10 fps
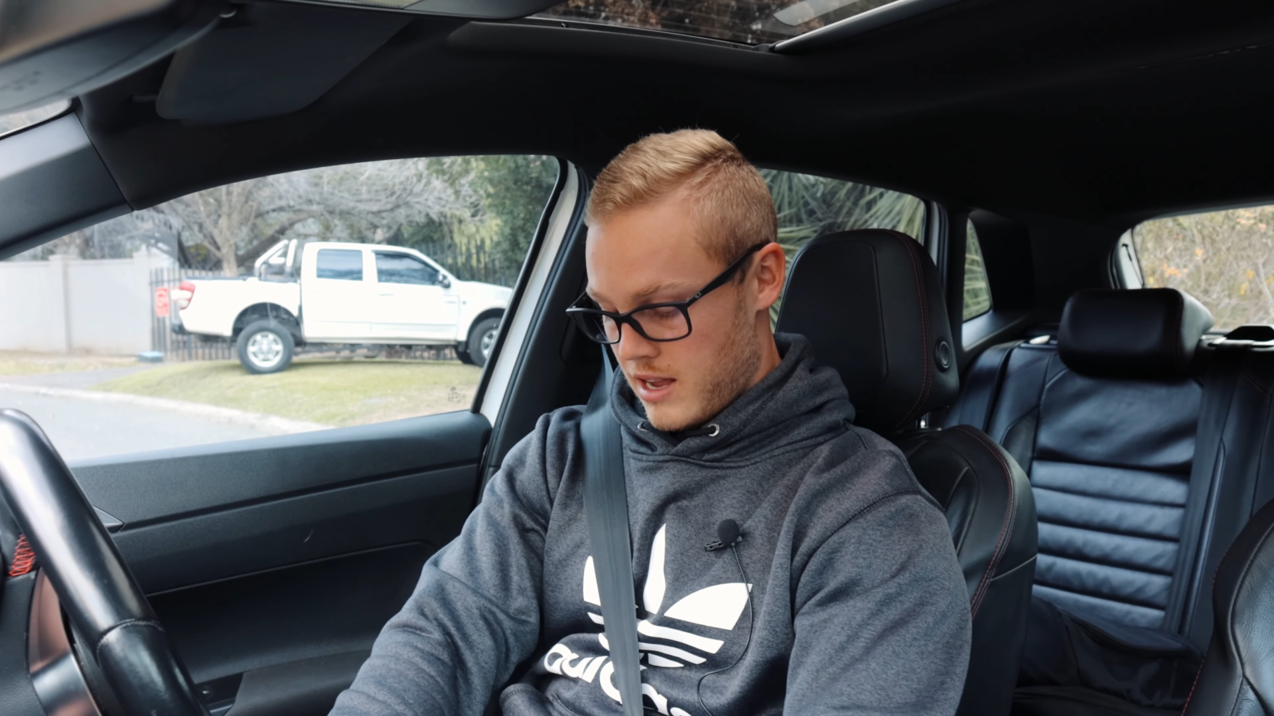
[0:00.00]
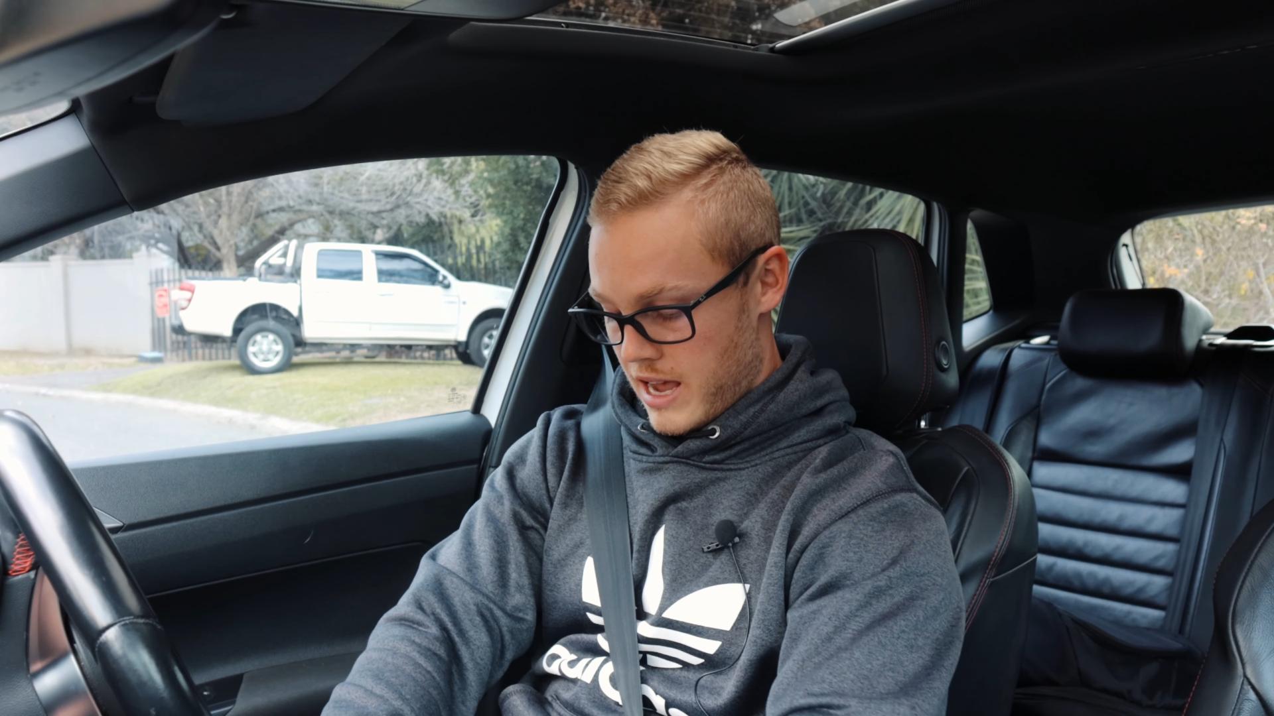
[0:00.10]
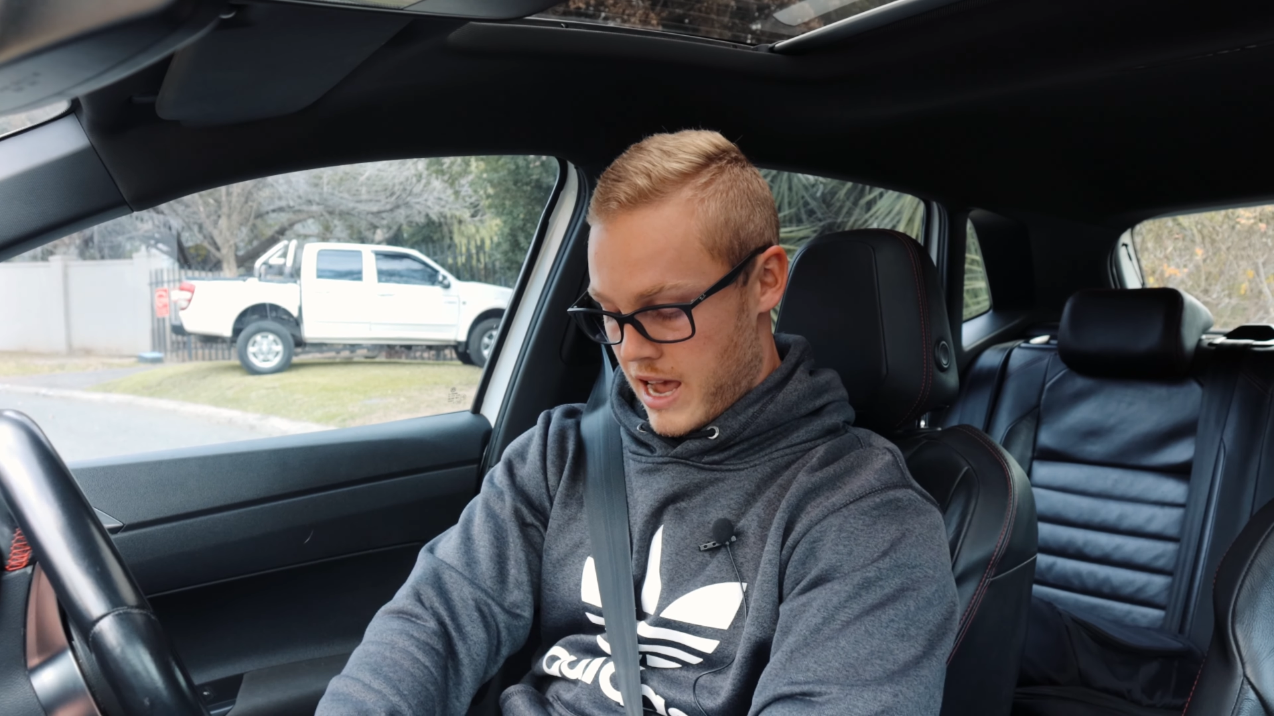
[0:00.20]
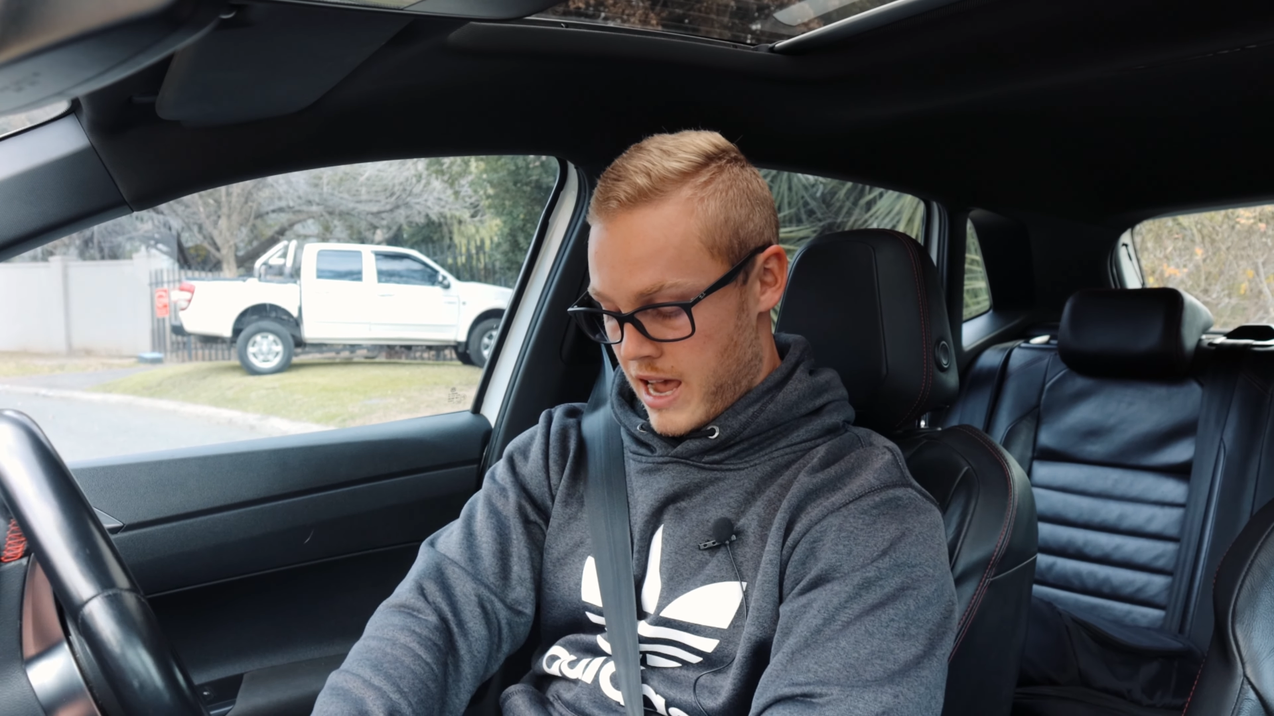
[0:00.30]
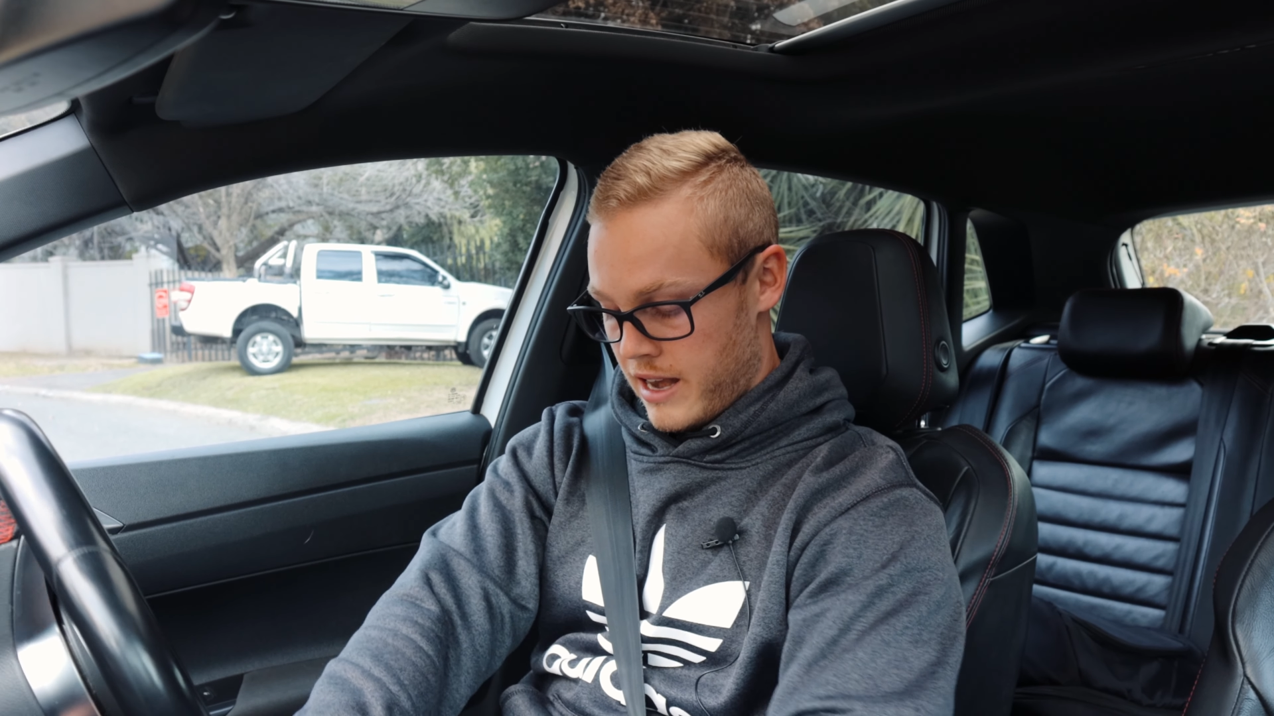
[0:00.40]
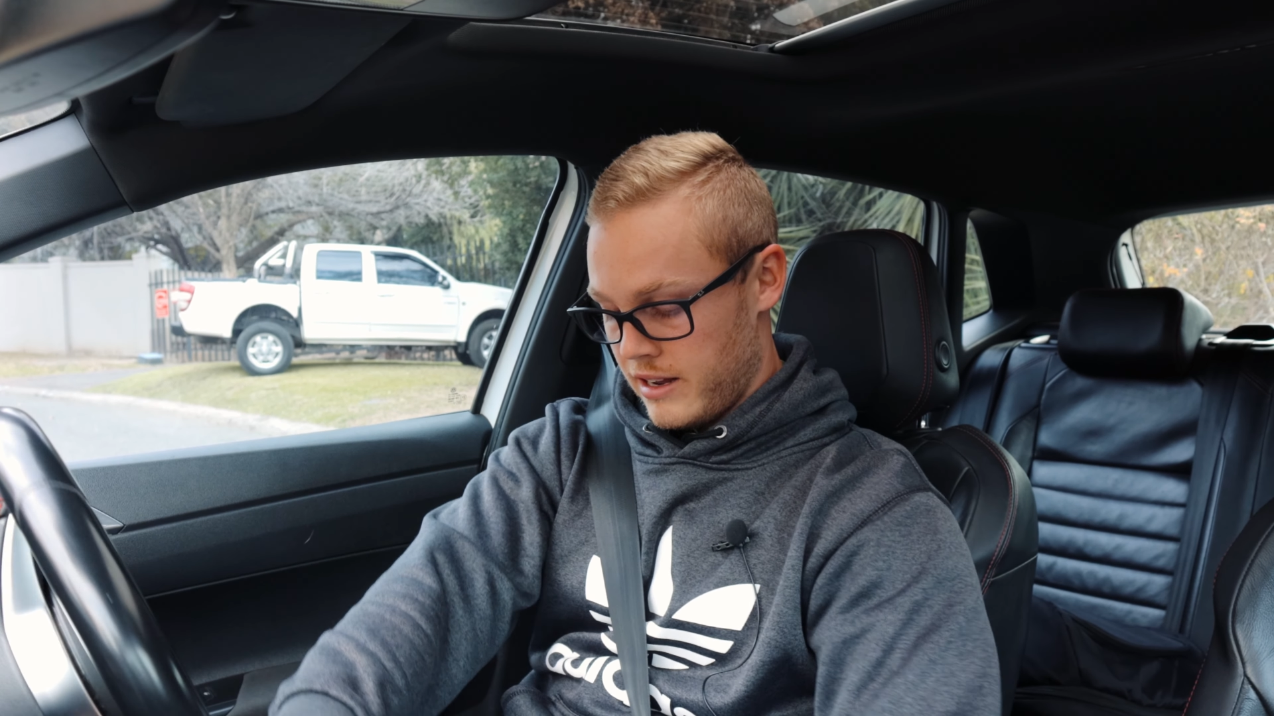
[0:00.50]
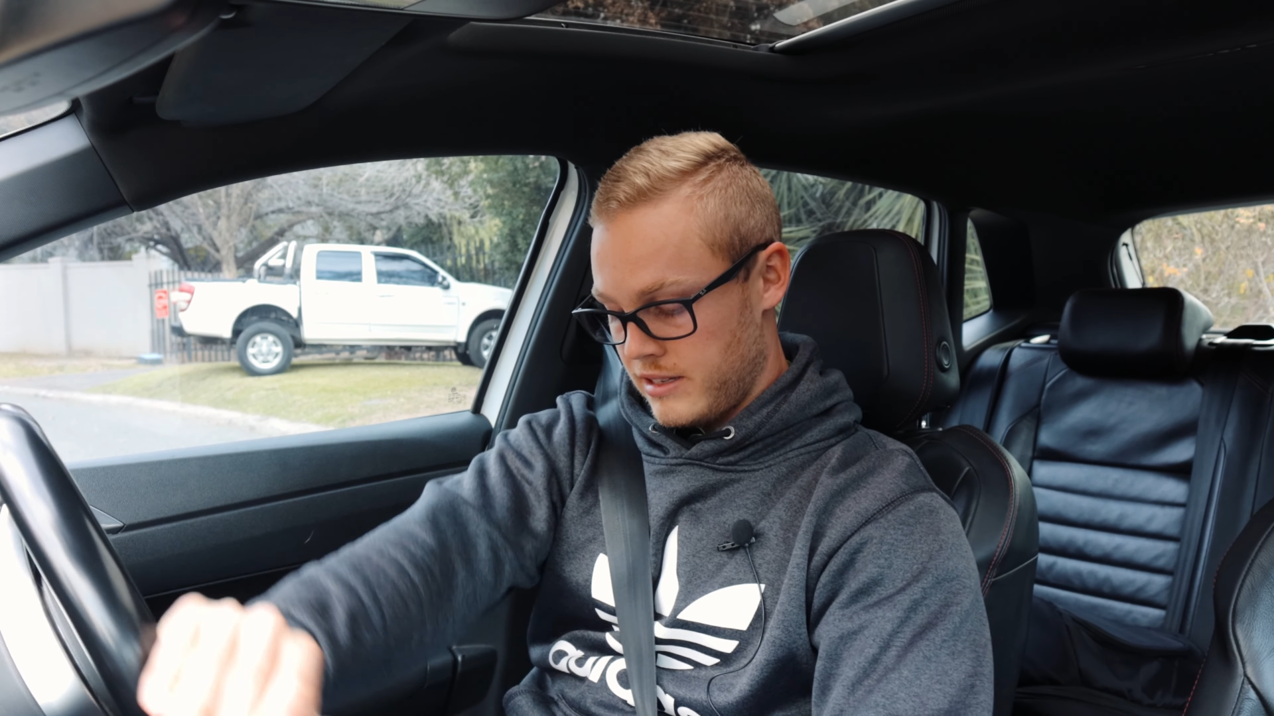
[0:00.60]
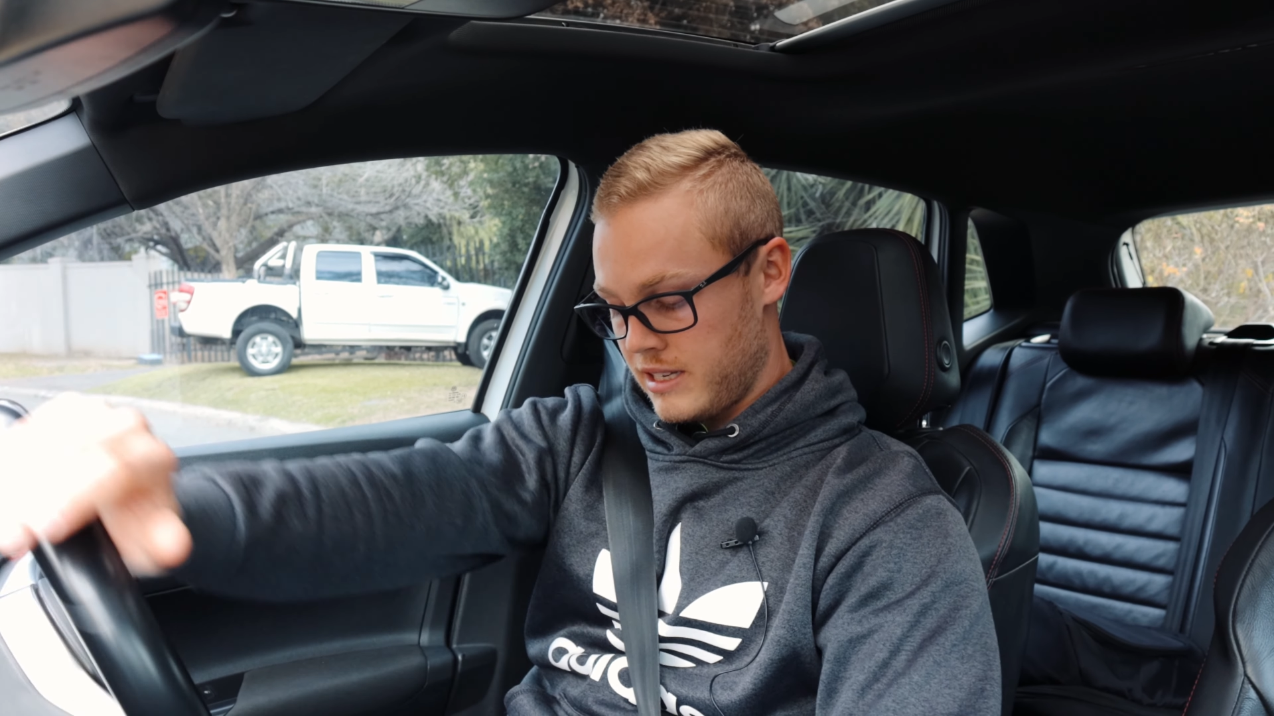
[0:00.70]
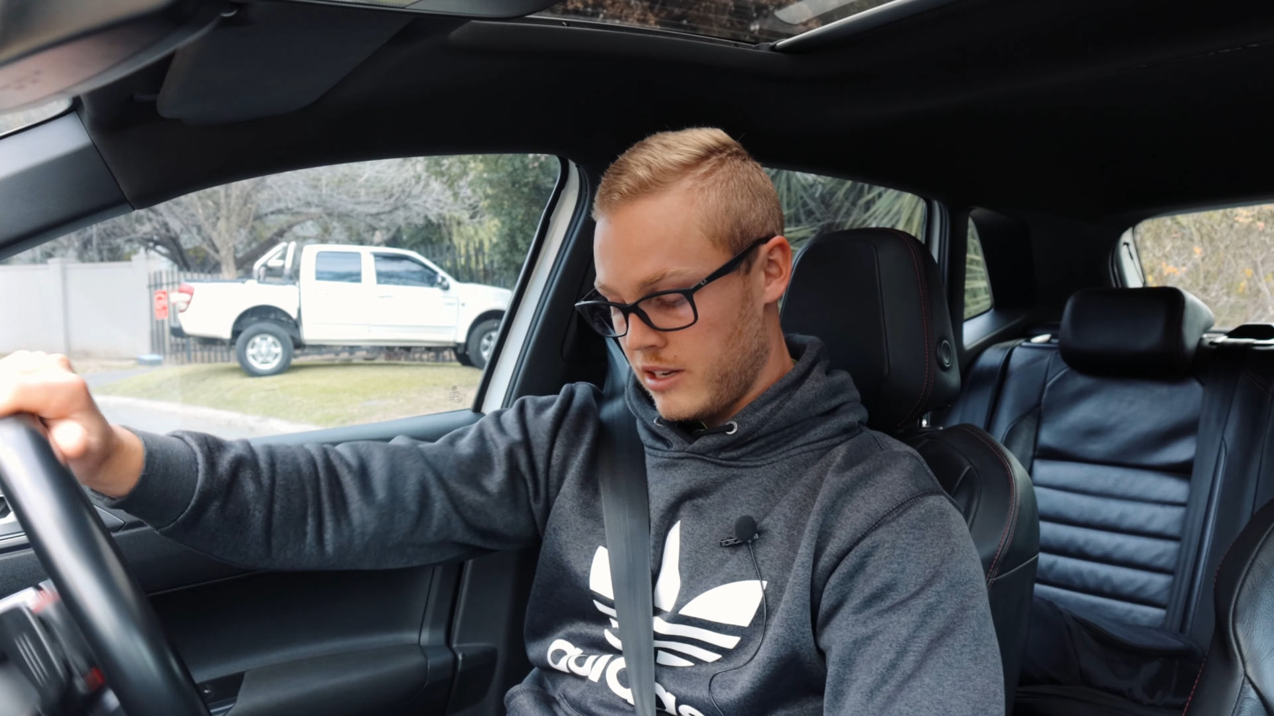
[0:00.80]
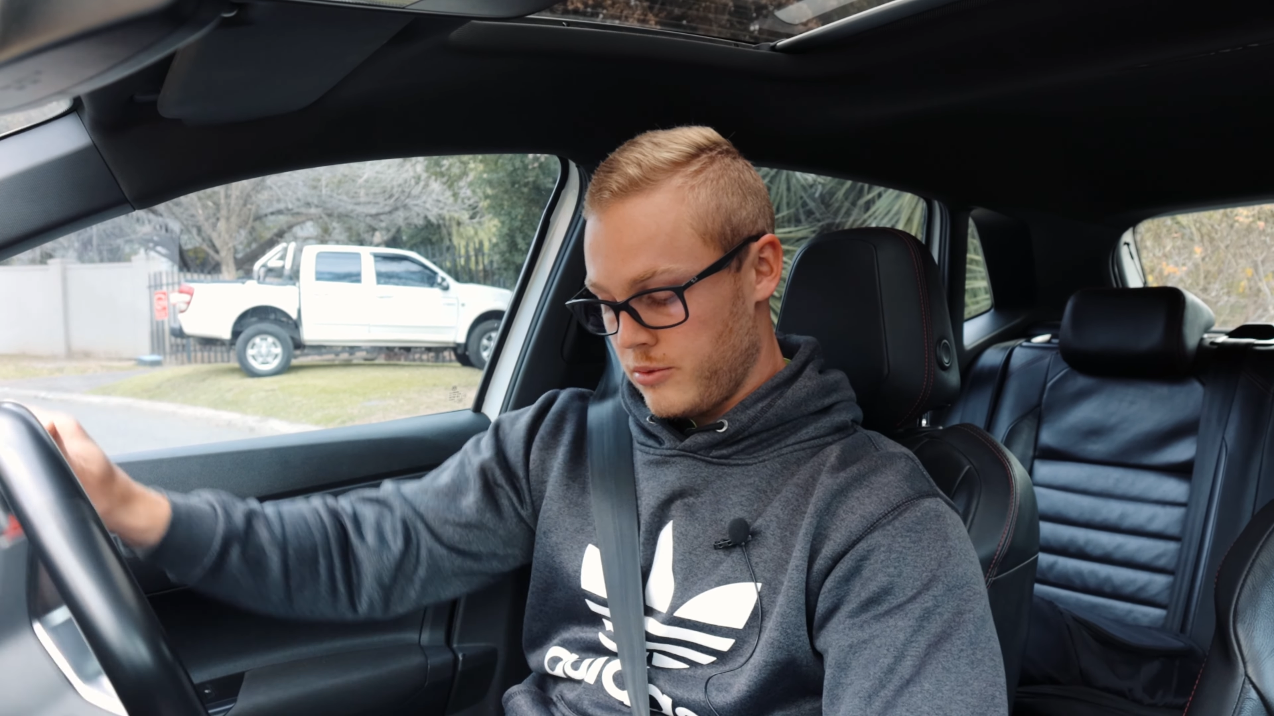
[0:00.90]
and it
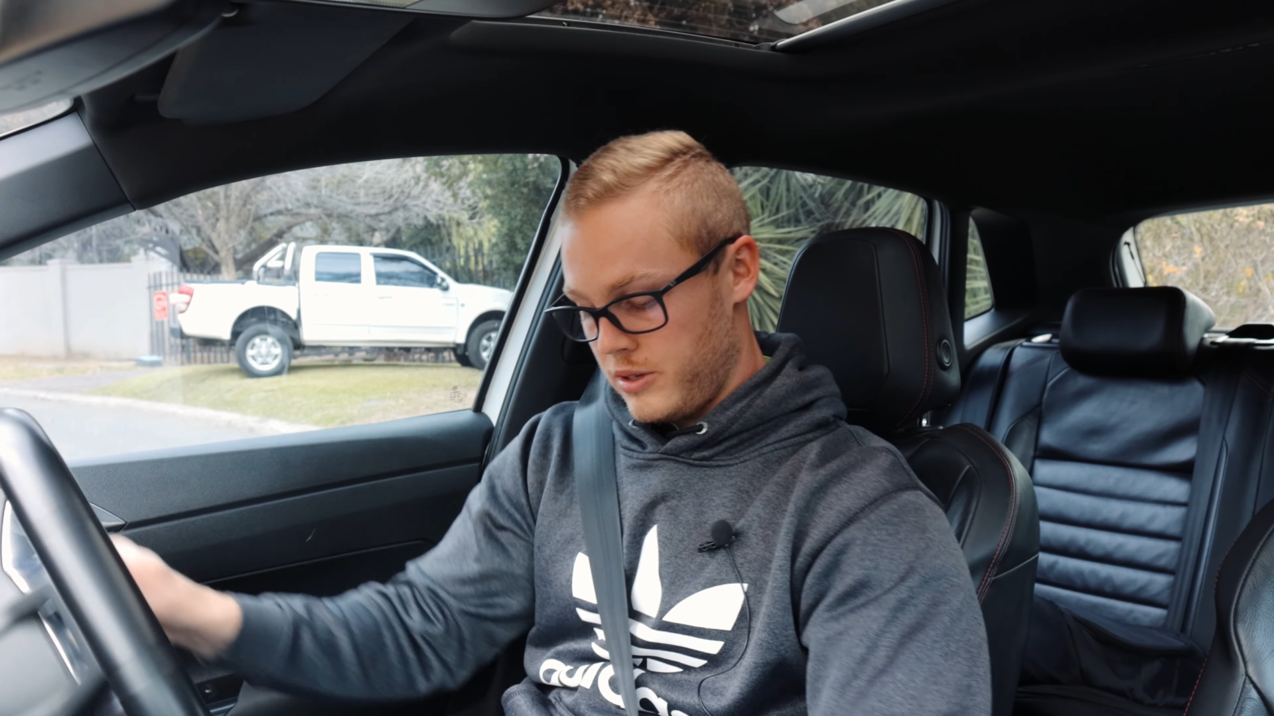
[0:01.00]
says